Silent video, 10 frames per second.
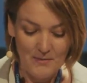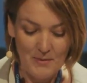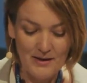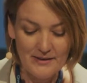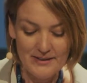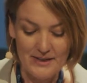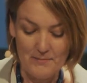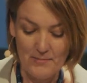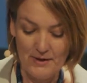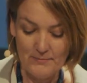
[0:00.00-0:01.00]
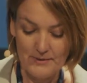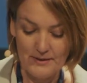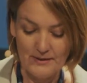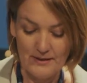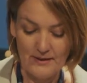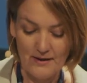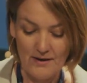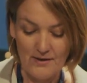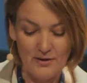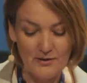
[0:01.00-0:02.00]
Marketing and brand building
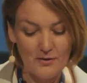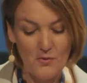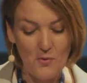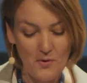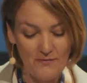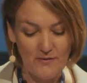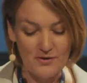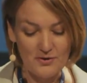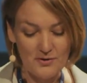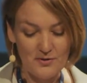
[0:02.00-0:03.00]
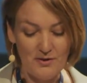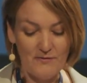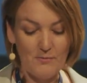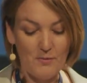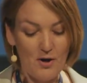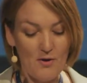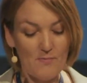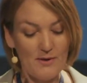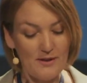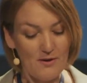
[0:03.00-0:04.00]
are not a core function of a
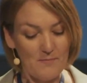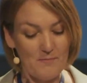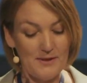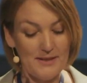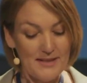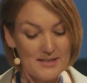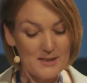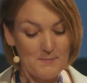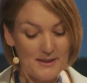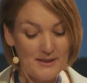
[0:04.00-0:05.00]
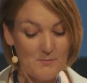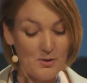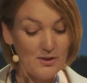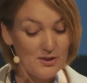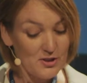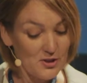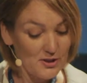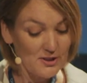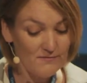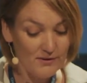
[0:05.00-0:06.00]
monopoly company, and spending money on
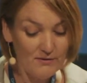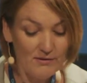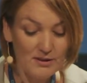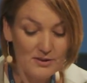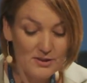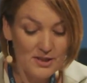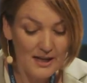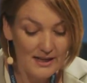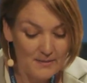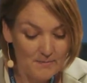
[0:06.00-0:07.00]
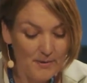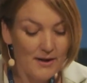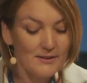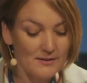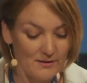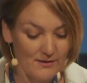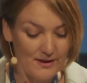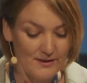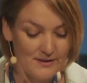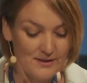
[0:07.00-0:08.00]
such frivolous and impractical
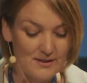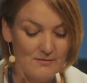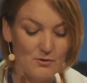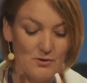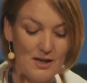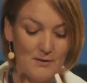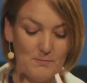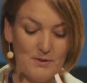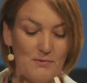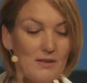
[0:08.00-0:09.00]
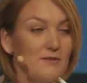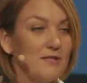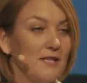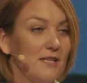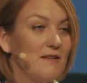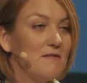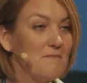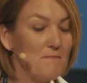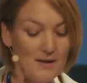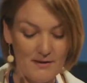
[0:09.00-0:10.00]
things would not be well seen
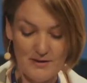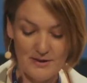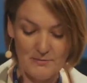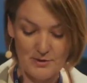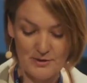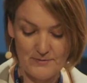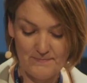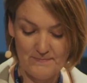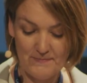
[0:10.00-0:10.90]
by the customers.